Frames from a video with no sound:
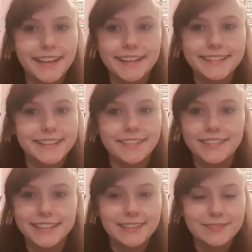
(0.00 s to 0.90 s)
that's not
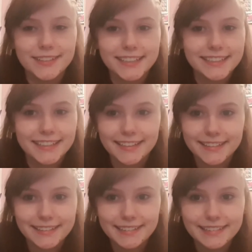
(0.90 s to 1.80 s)
what depression
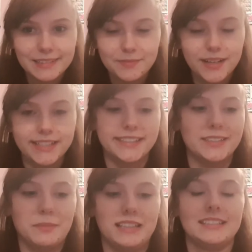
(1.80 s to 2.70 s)
is. Depression
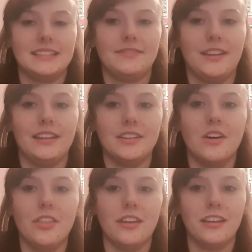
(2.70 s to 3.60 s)
is basically feeling
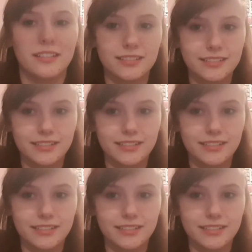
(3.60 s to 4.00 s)
nothing